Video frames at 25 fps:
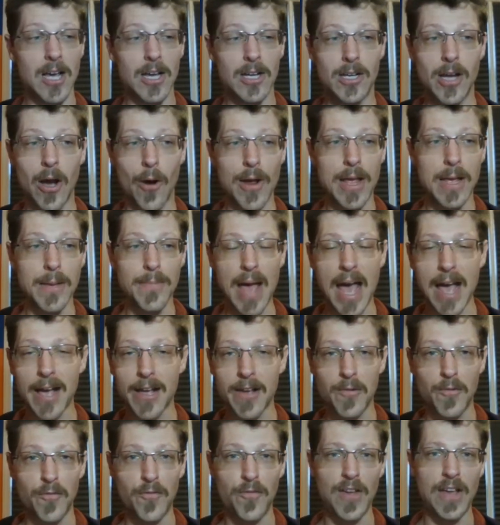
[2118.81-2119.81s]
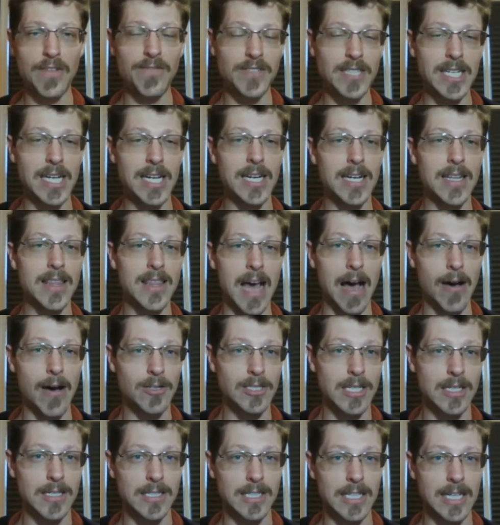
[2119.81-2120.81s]
going back
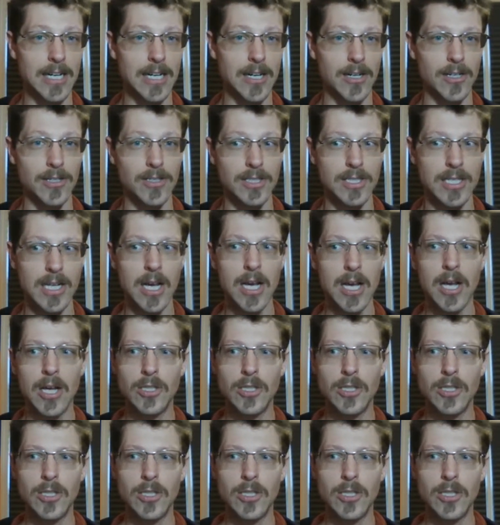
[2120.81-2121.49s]
15,000 years